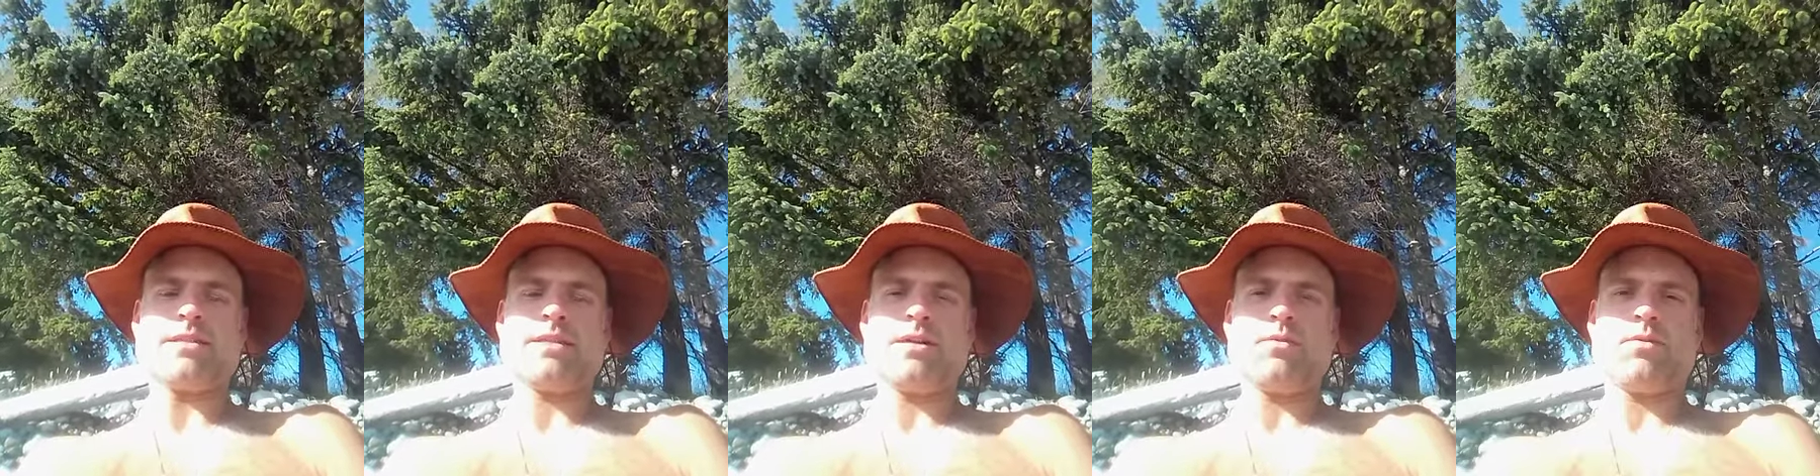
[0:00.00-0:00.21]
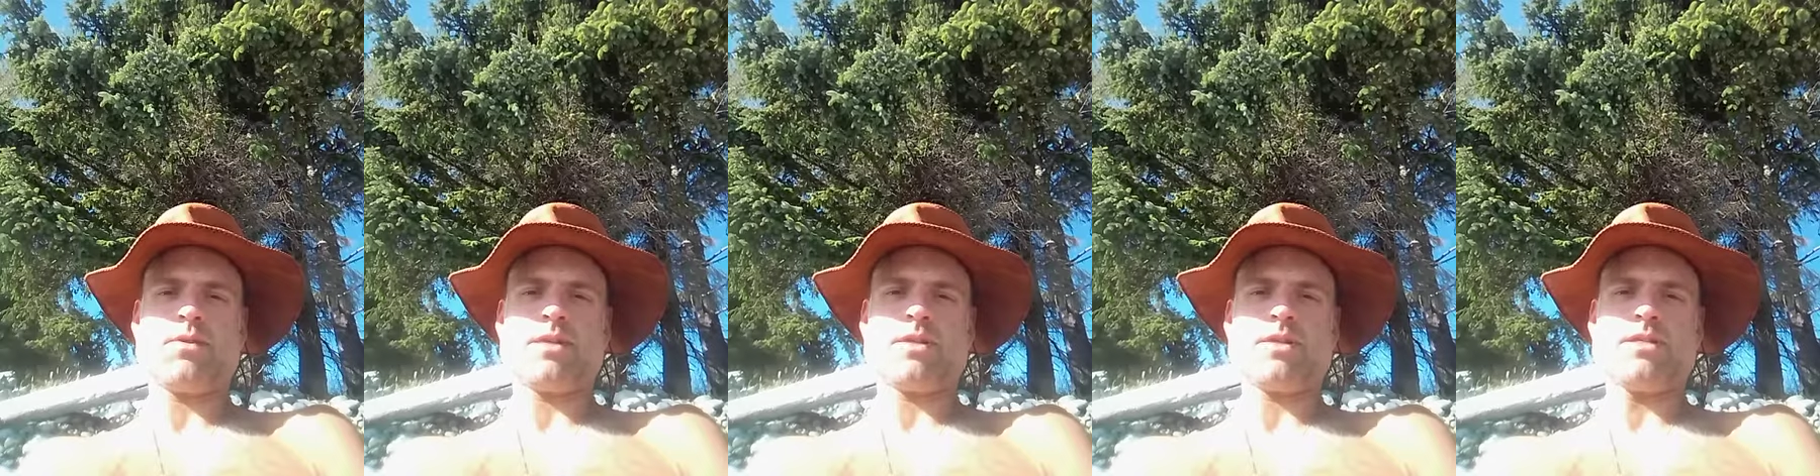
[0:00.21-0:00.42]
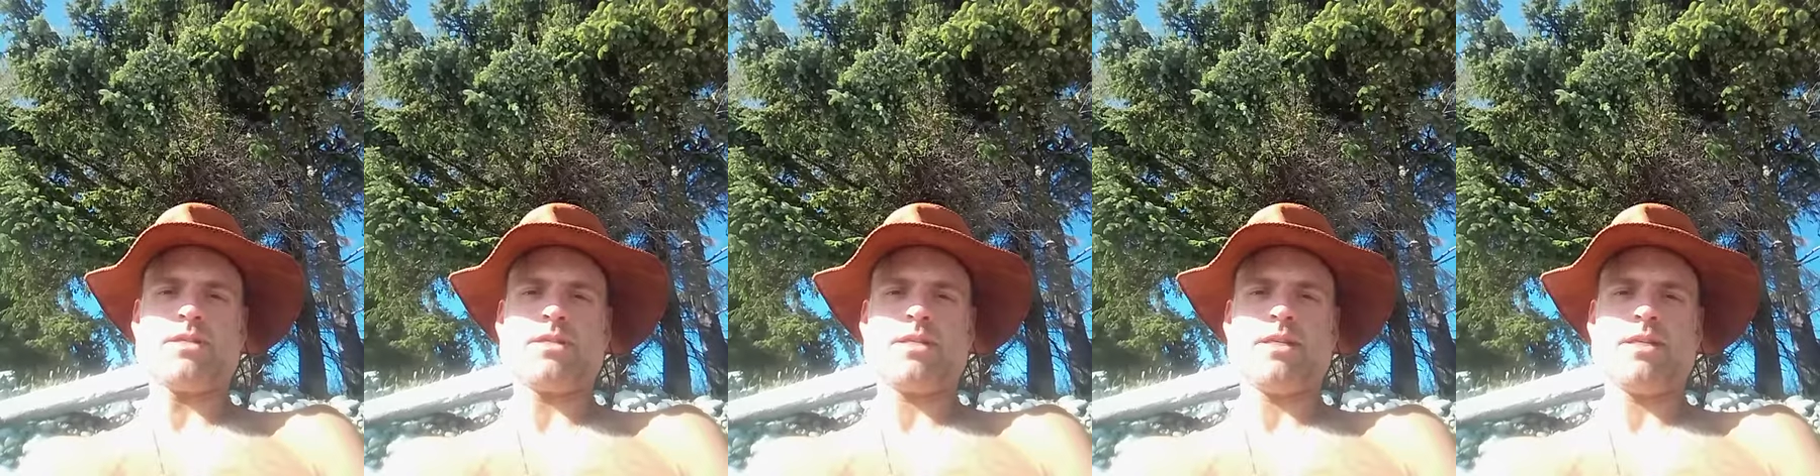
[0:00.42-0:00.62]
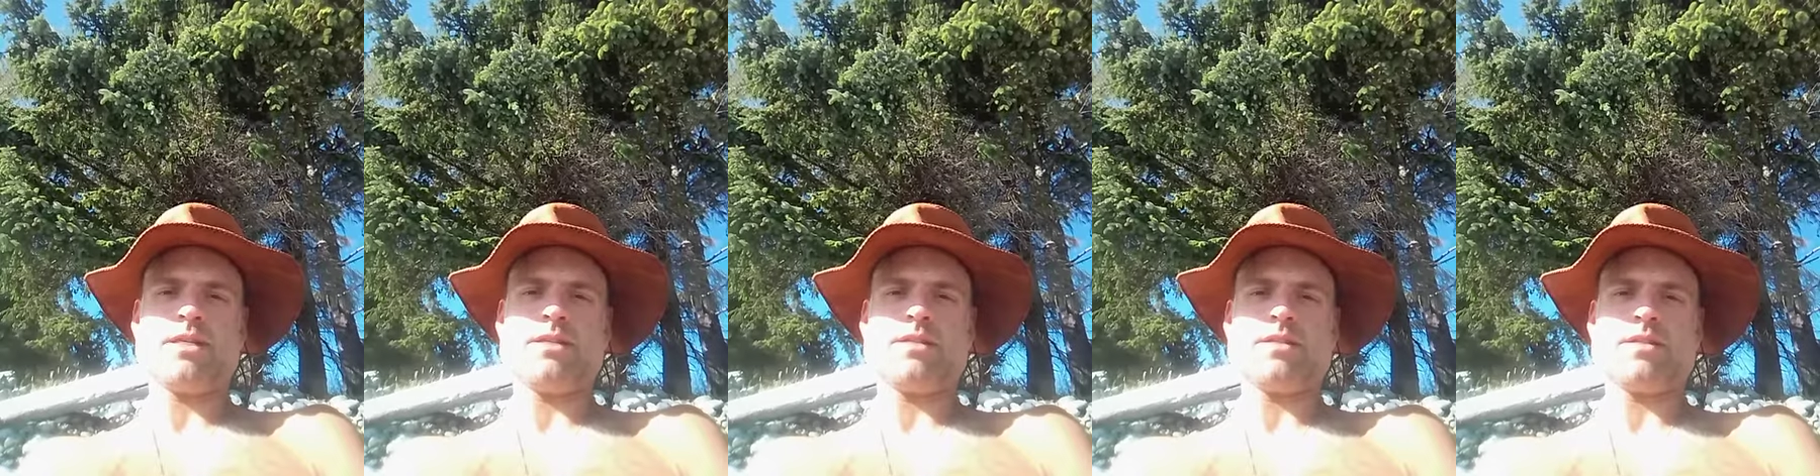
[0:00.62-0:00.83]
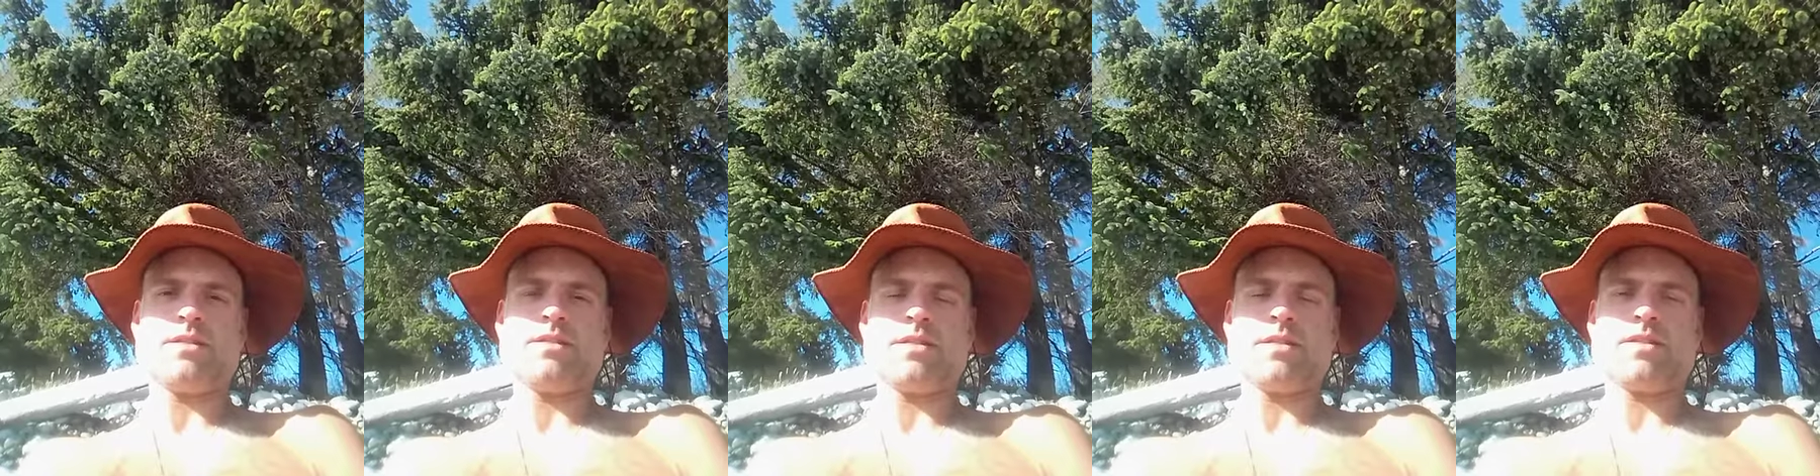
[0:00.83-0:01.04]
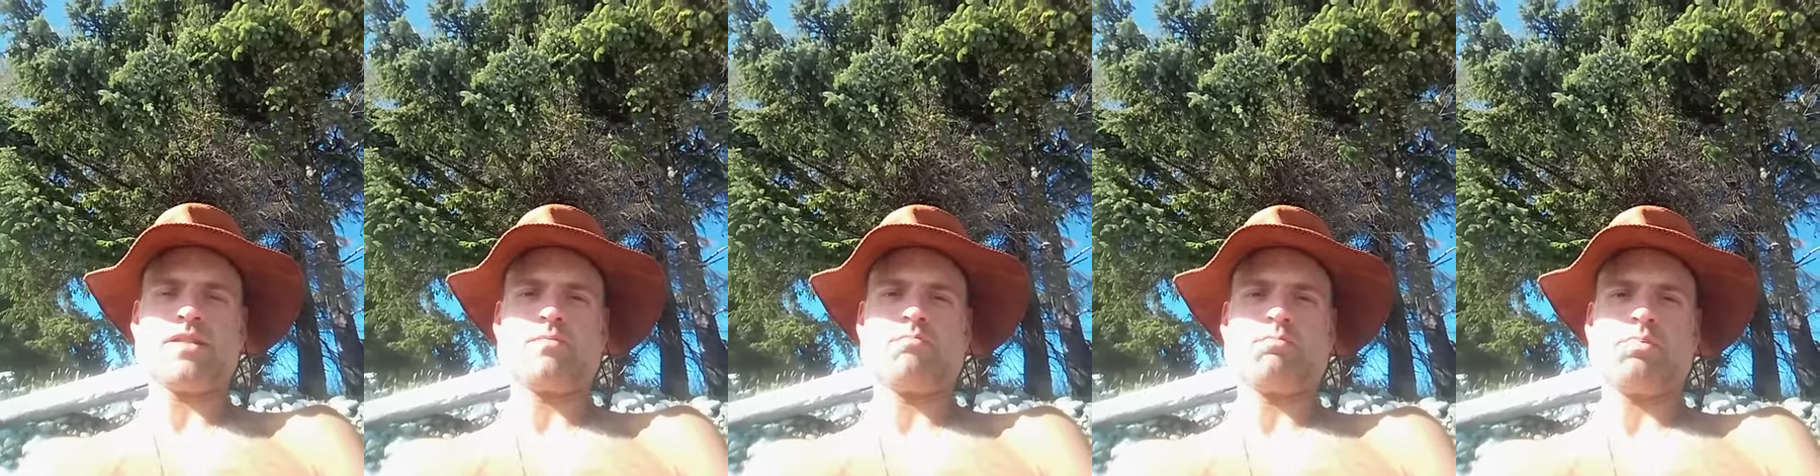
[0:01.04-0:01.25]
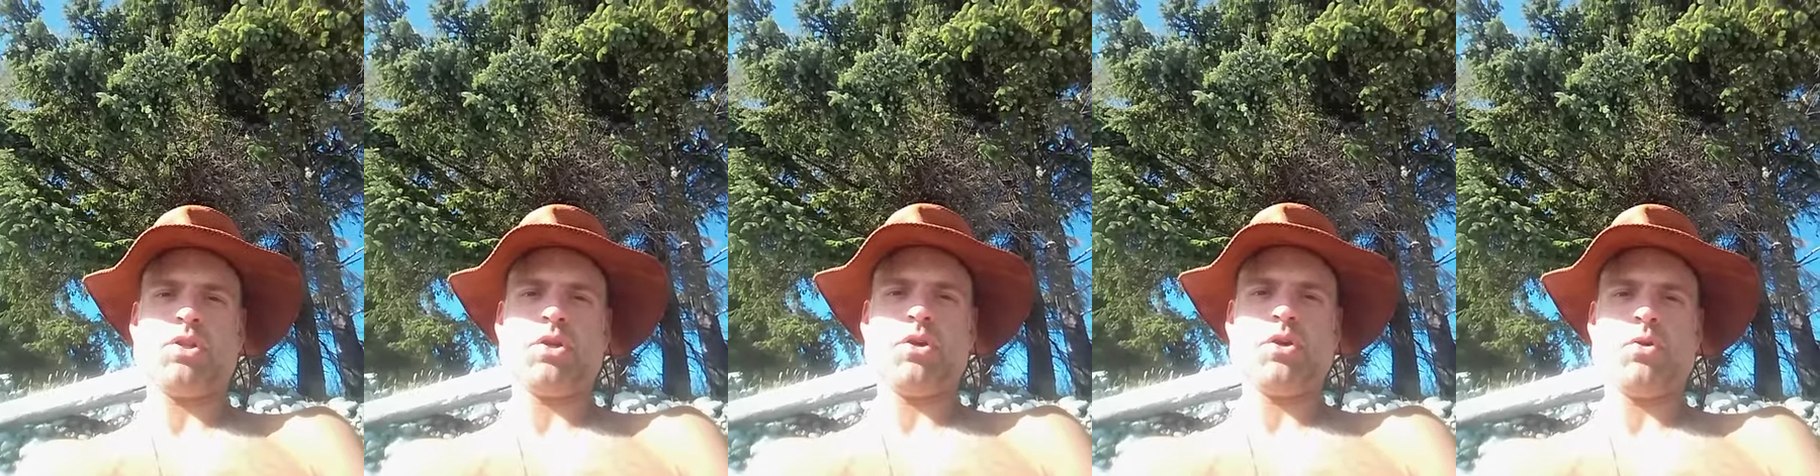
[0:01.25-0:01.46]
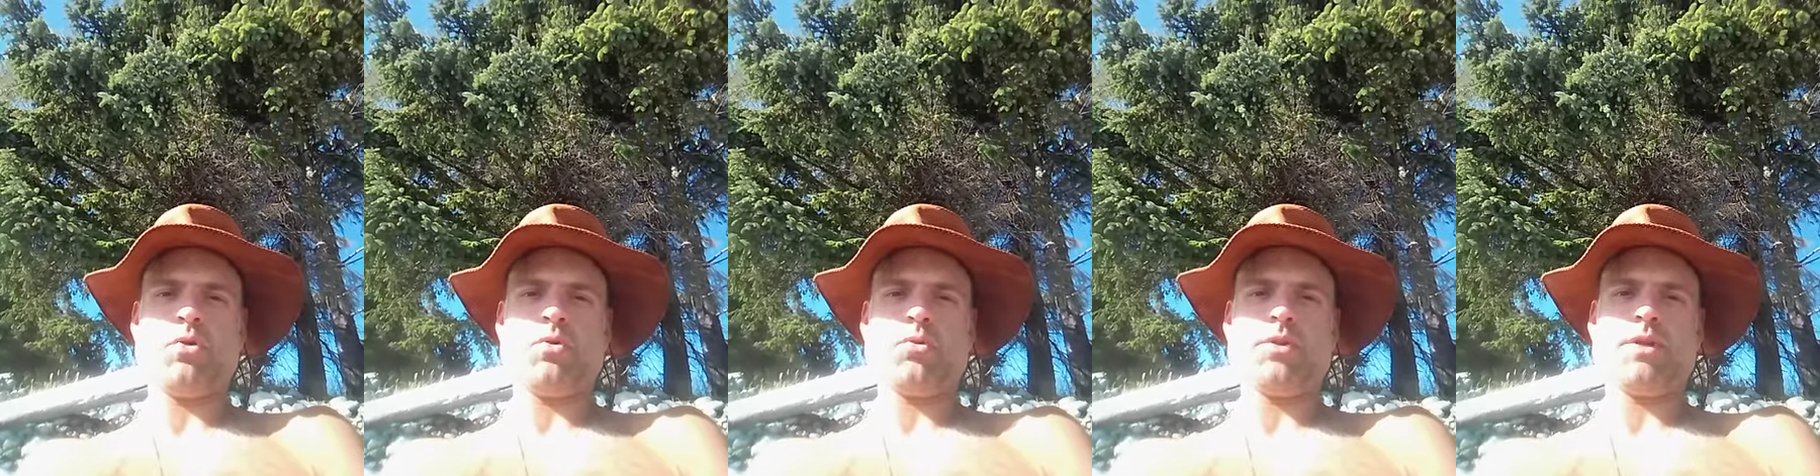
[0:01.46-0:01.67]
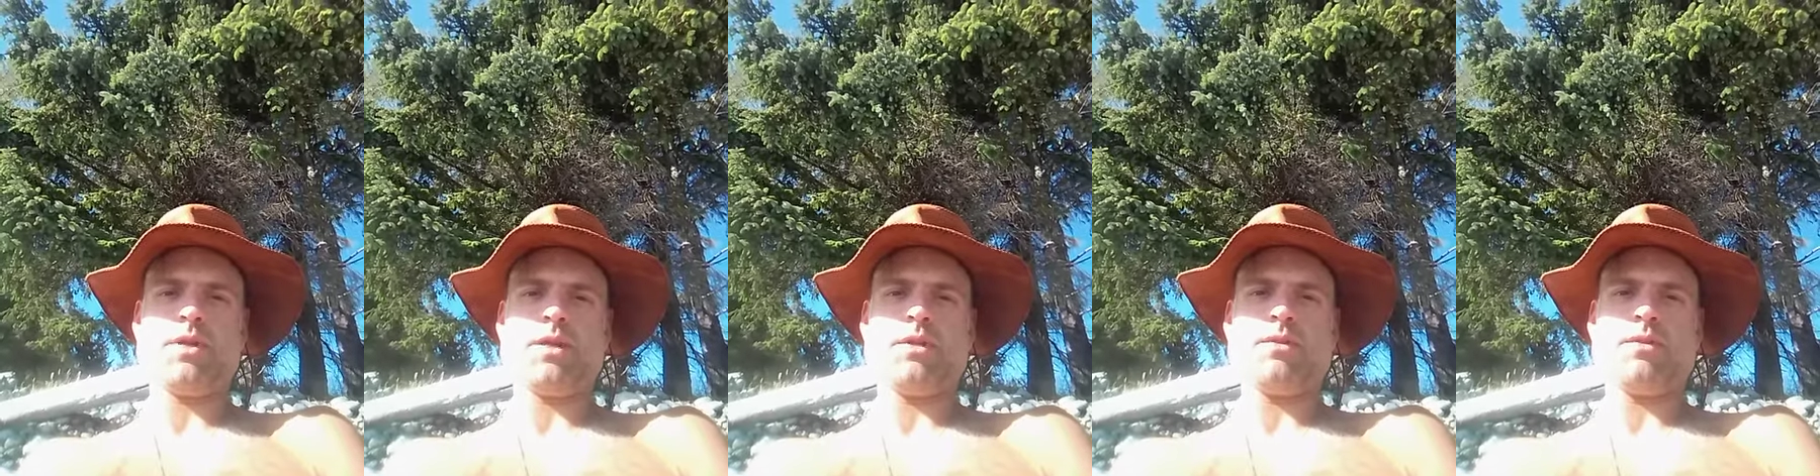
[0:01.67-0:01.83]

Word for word: and I want to see it just explode